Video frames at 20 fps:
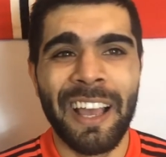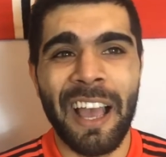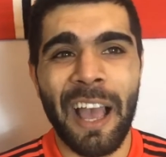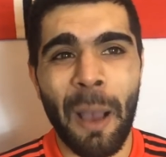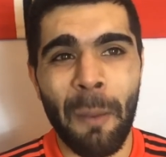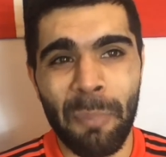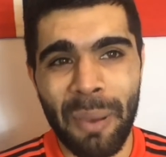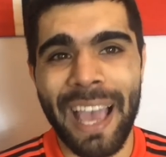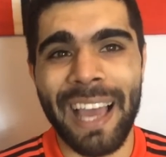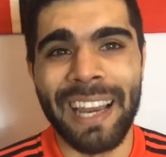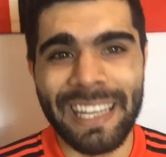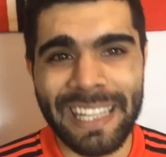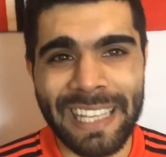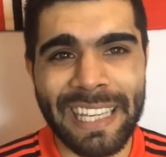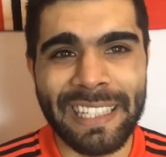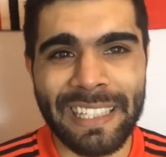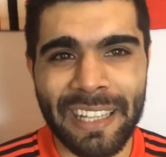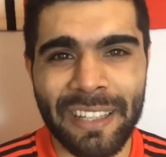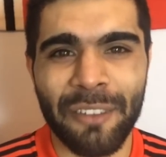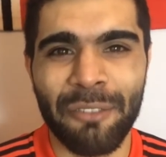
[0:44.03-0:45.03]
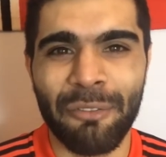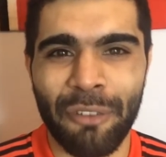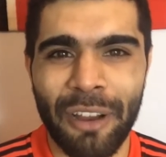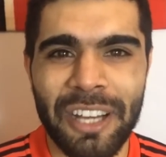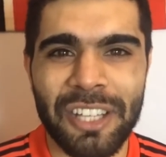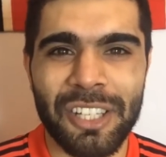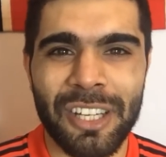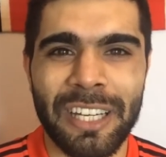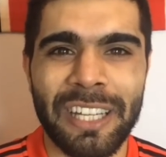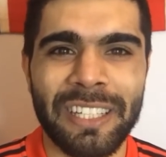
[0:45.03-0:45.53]
a better league than the
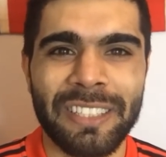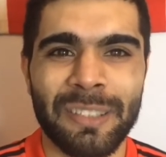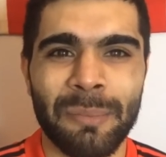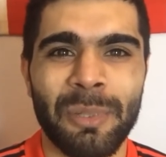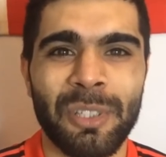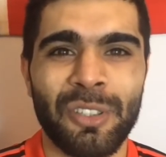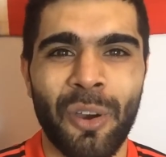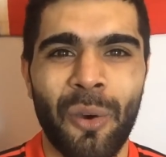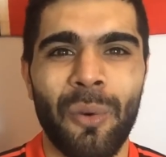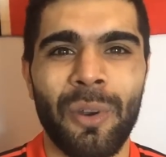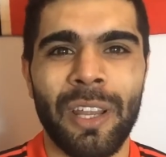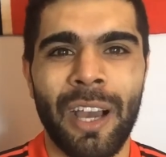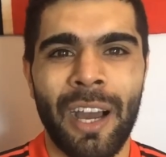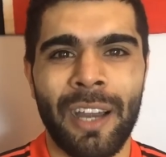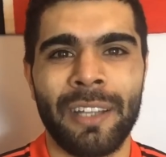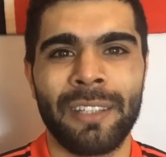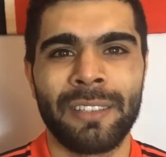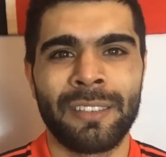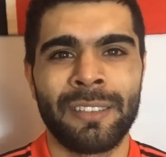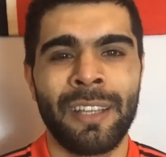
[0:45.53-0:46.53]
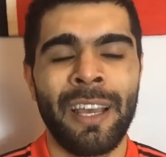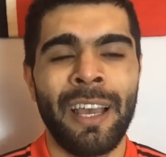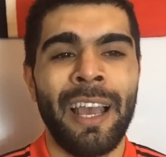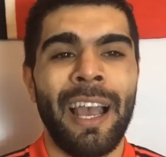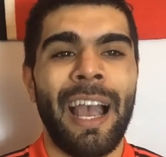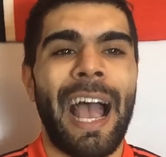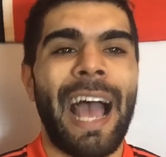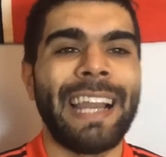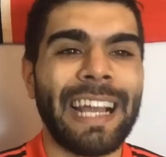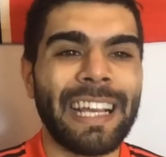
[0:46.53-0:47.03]
French league, to be totally honest.
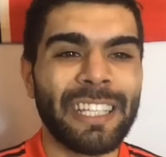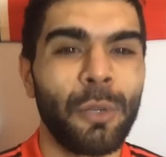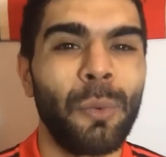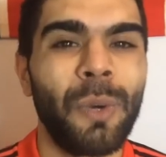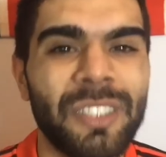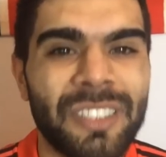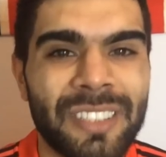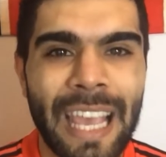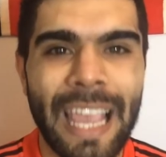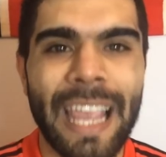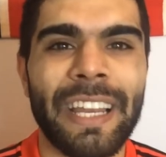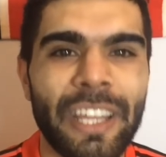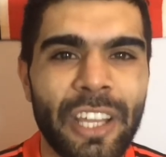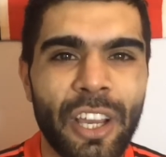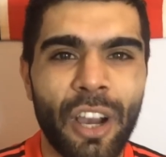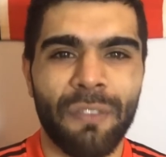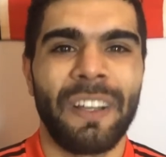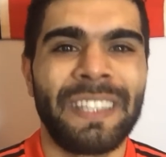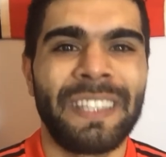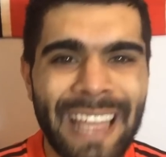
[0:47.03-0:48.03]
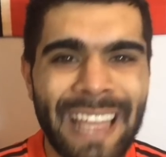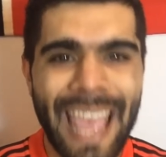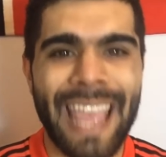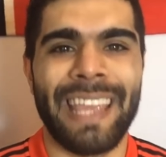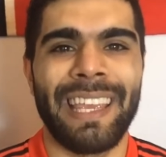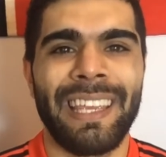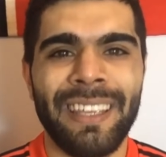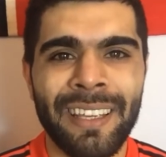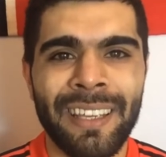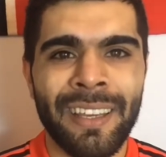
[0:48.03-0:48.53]
And as I was saying the other
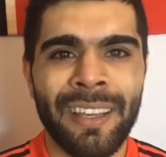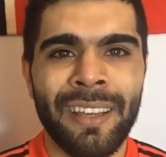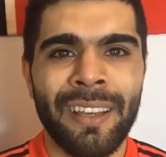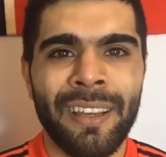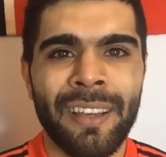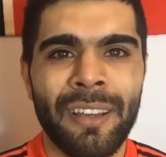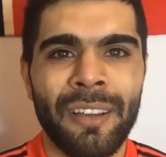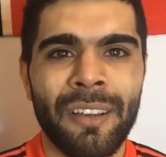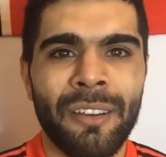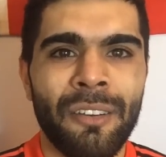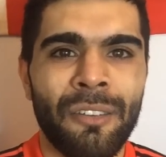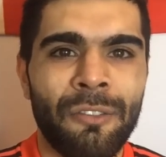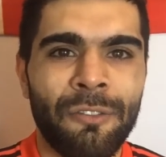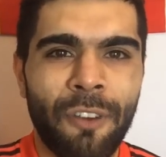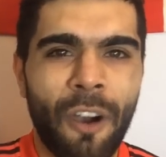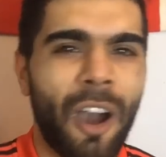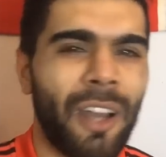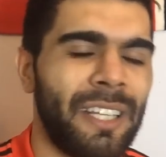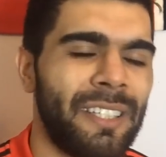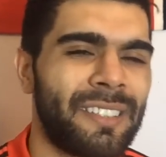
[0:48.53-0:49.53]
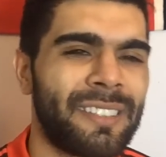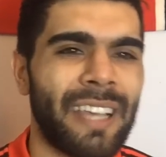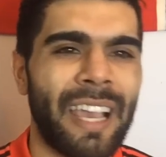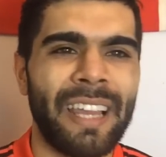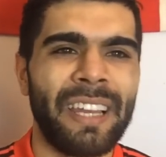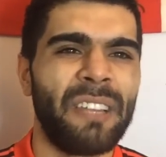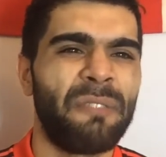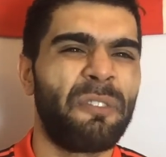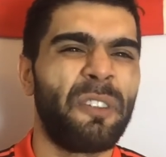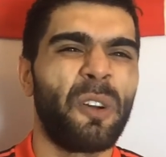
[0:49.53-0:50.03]
day, Farley's
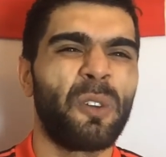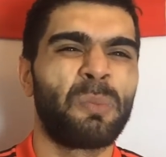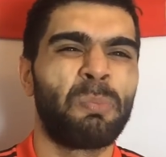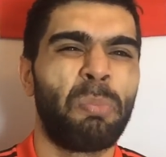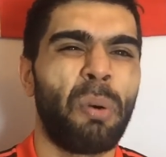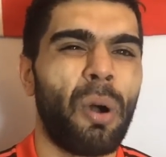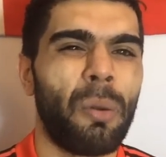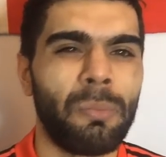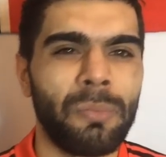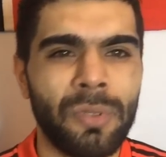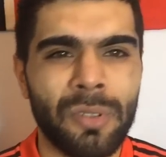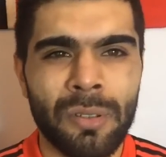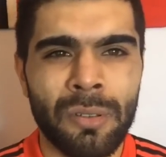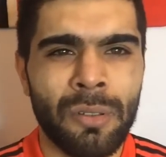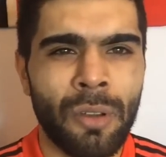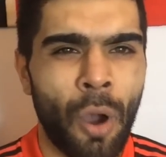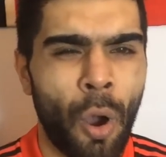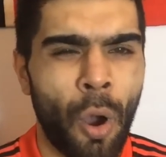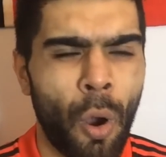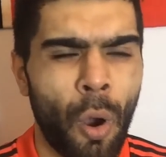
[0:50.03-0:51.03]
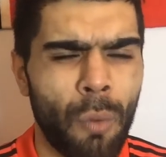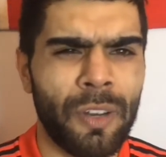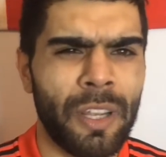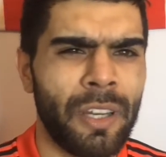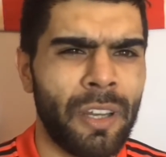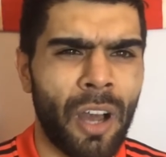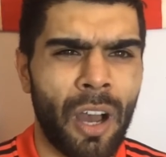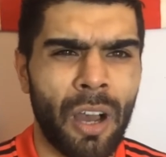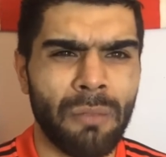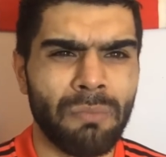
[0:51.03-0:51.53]
saying he feels bummed.
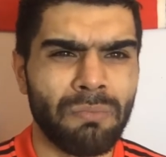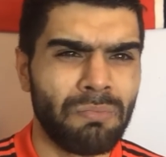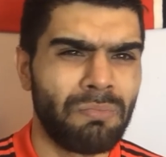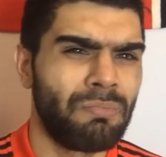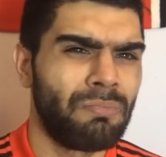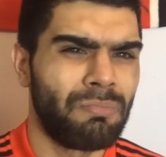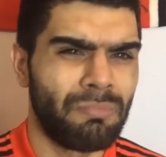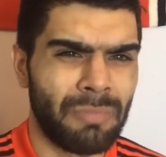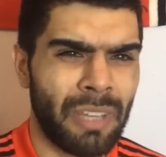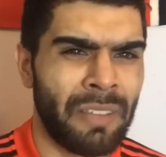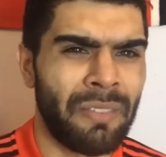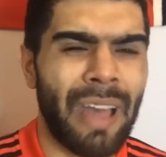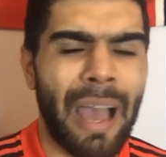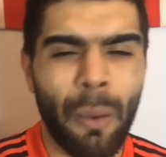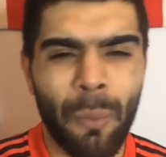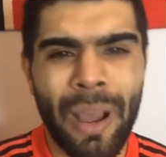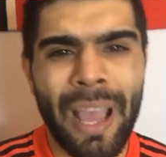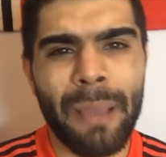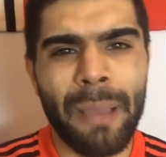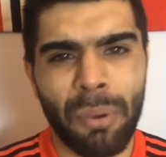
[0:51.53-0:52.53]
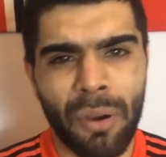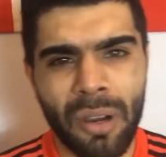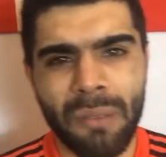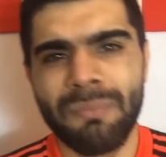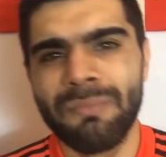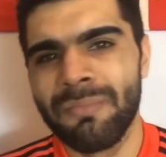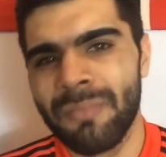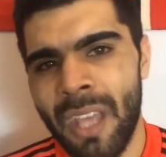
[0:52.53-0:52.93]
Hopefully not in that way, but